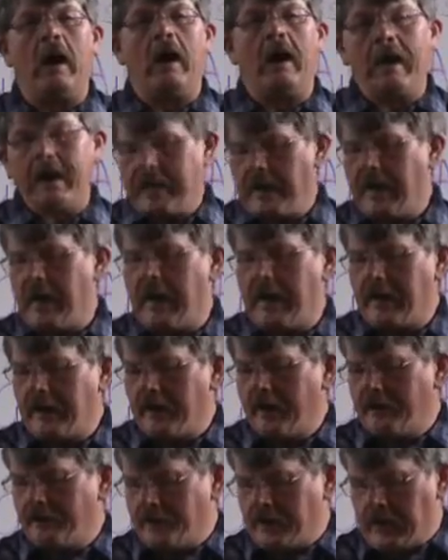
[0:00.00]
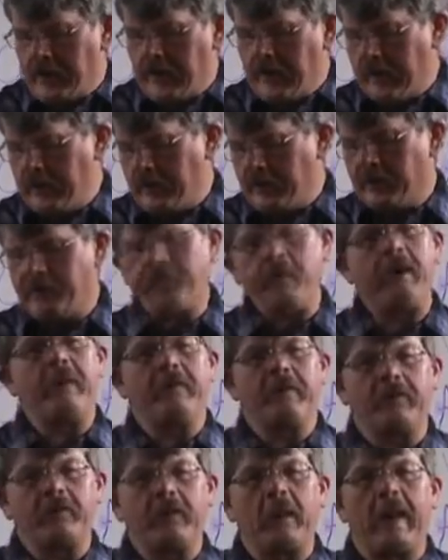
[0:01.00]
I I have uh,
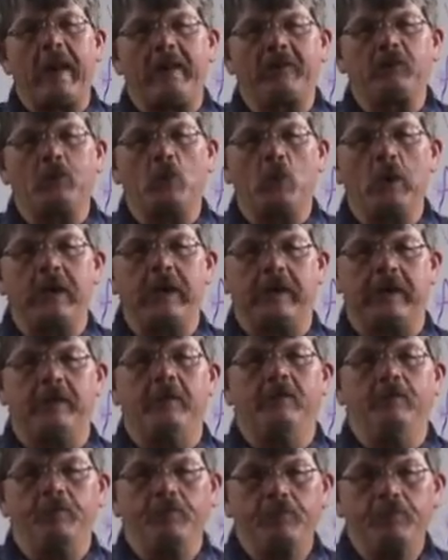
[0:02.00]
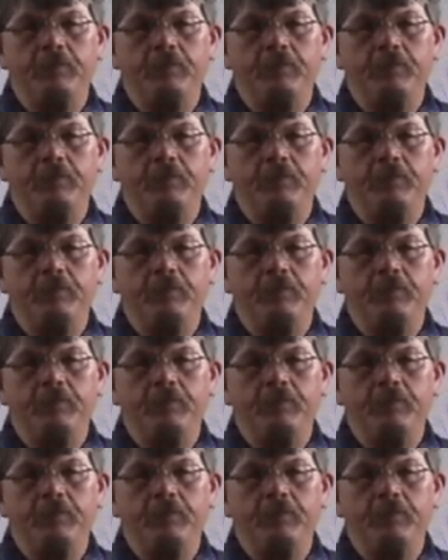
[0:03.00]
spent this last week